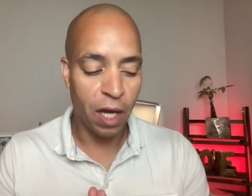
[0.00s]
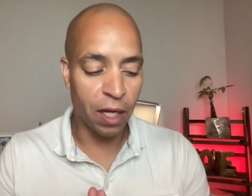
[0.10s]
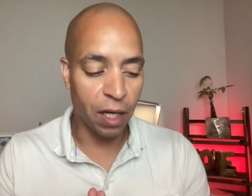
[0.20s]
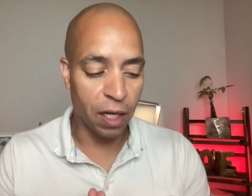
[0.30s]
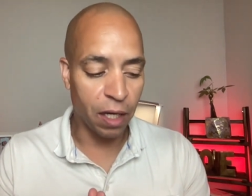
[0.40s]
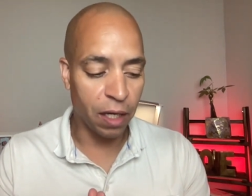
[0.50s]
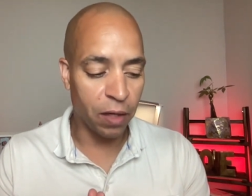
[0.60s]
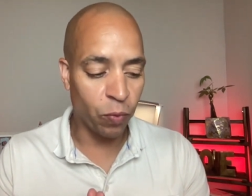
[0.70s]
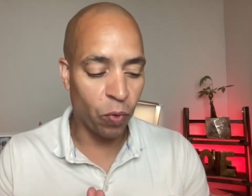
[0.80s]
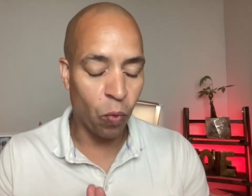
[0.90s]
uh,
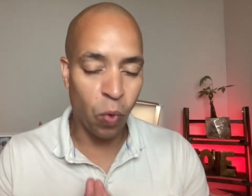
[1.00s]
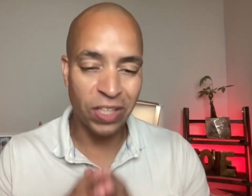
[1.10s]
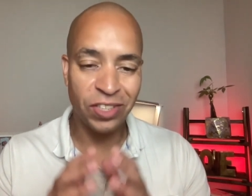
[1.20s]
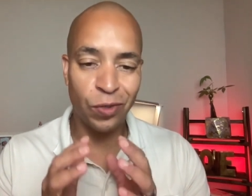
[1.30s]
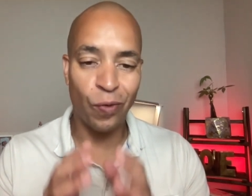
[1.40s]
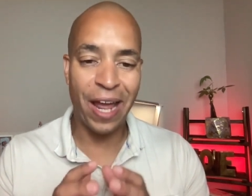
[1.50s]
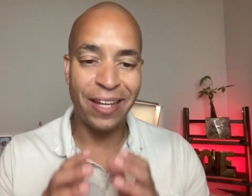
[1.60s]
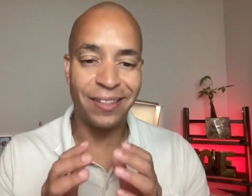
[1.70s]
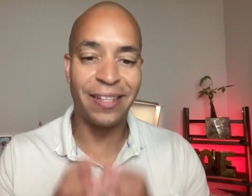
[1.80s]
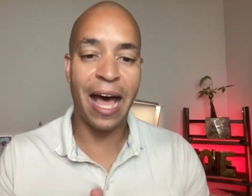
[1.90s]
what's the
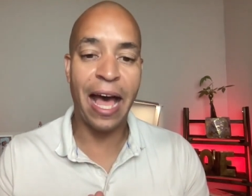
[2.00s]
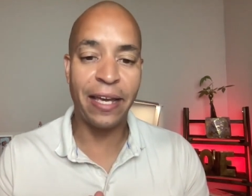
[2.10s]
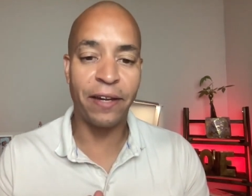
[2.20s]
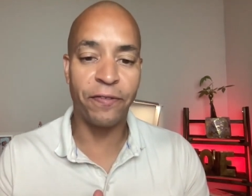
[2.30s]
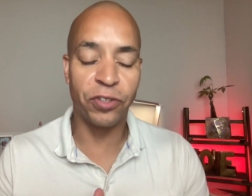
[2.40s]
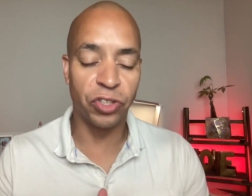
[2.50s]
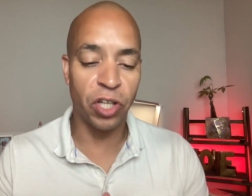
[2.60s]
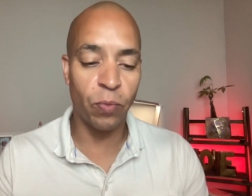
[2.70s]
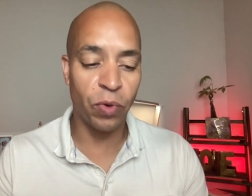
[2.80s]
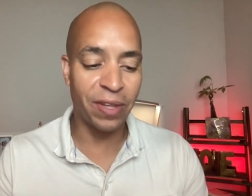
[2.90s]
right diet for
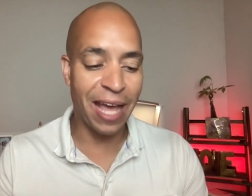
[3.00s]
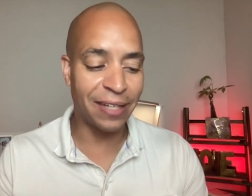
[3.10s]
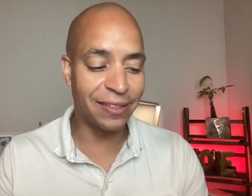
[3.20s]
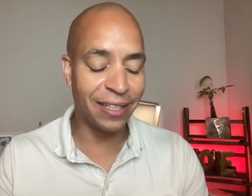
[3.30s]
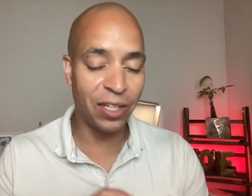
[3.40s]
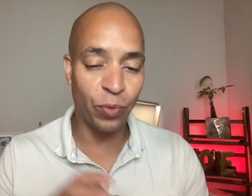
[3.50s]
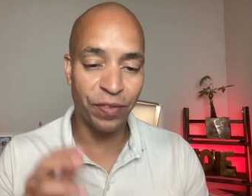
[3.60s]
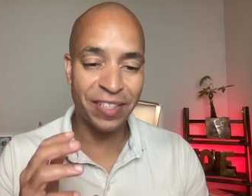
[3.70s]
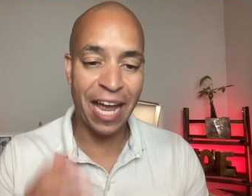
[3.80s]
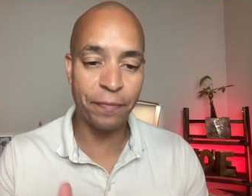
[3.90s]
someone that's dealing
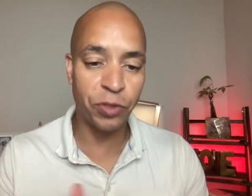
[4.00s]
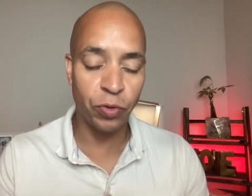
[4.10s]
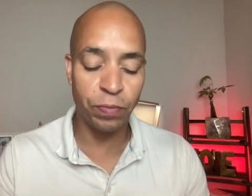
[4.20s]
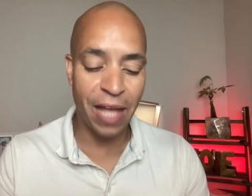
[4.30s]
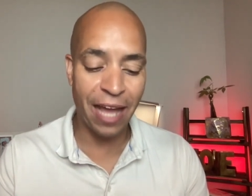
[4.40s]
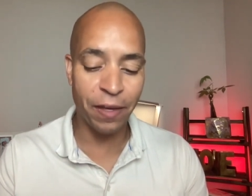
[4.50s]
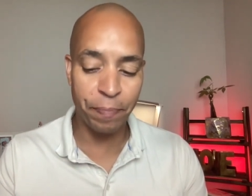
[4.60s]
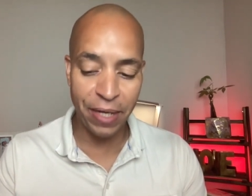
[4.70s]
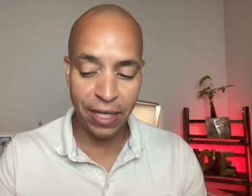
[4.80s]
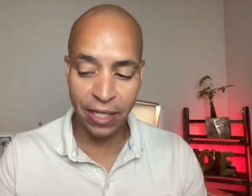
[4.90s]
with type 2
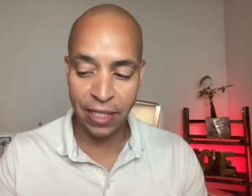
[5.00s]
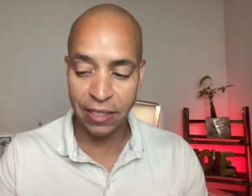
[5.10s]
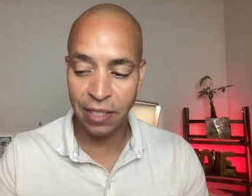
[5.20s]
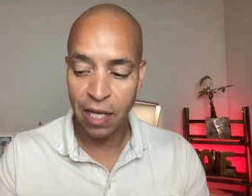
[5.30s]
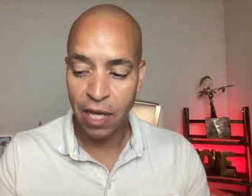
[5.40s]
diabetes